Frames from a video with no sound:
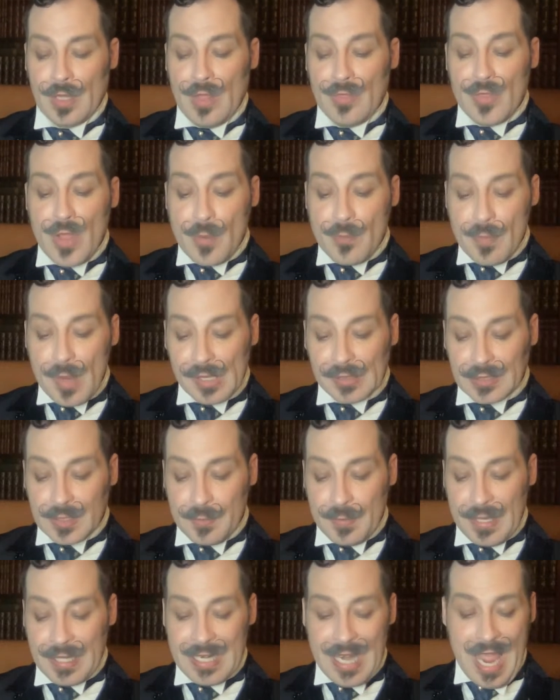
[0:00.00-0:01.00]
There
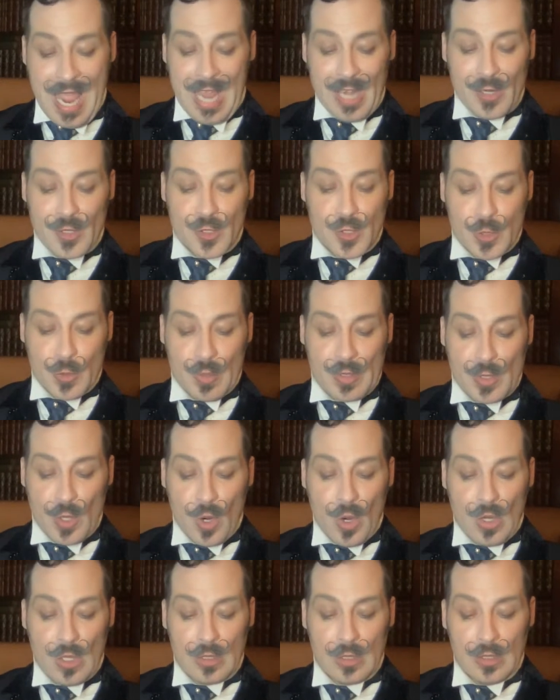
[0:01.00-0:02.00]
must be an end to it
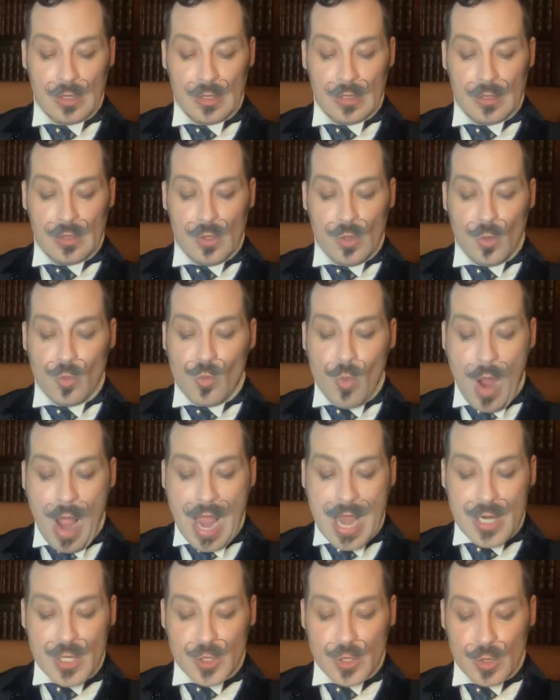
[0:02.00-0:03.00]
all.
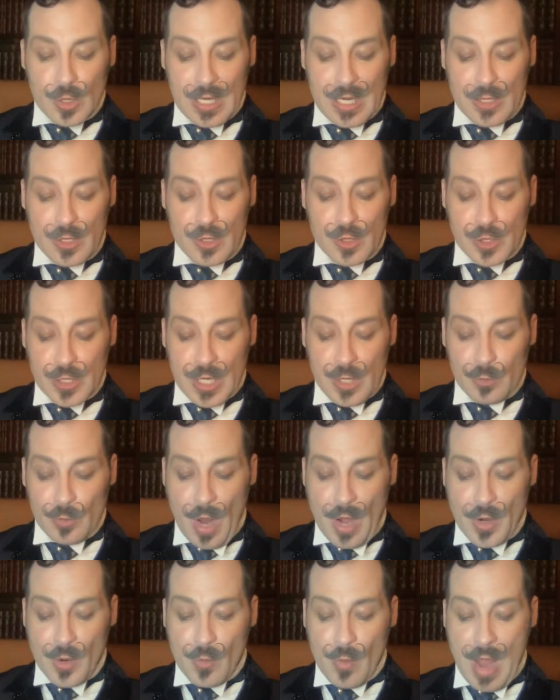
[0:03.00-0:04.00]
Why should she
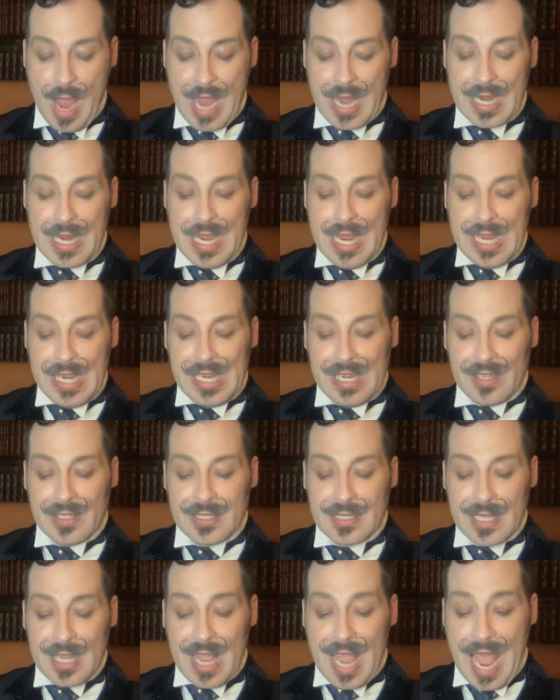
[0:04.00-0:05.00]
run away
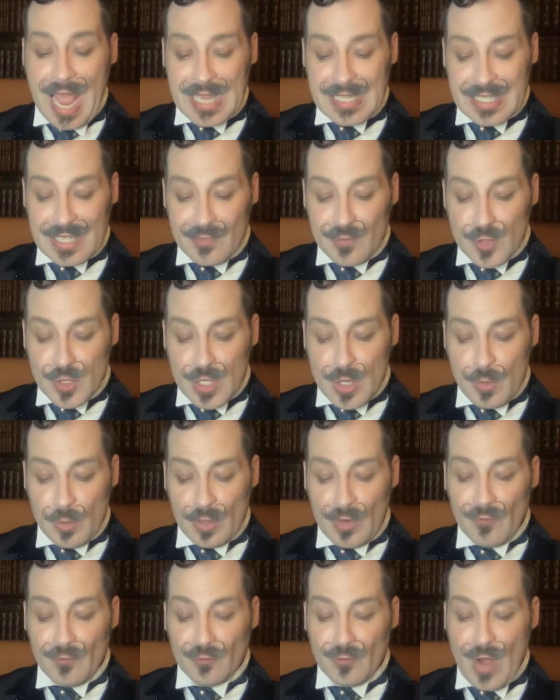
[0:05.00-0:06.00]
is as if she
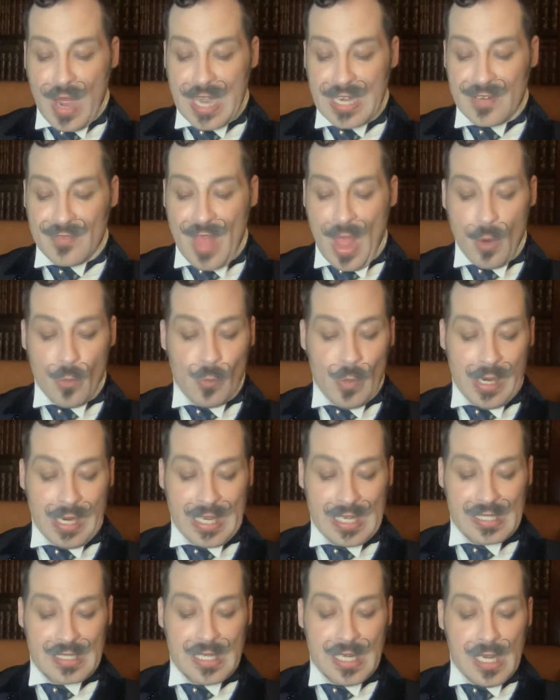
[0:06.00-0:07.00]
were afraid of that
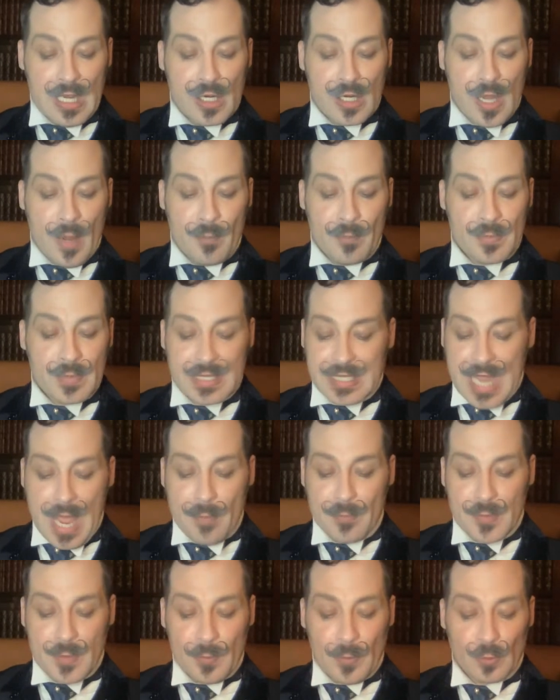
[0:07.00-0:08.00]
wicked,
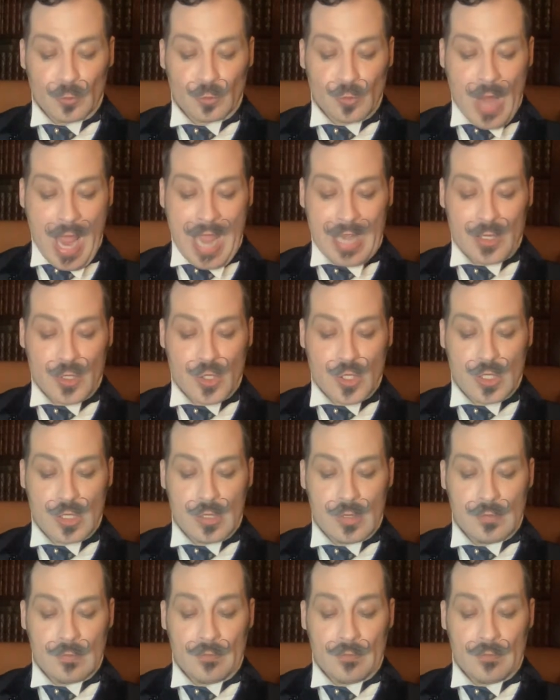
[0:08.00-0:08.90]
contemptible wretch.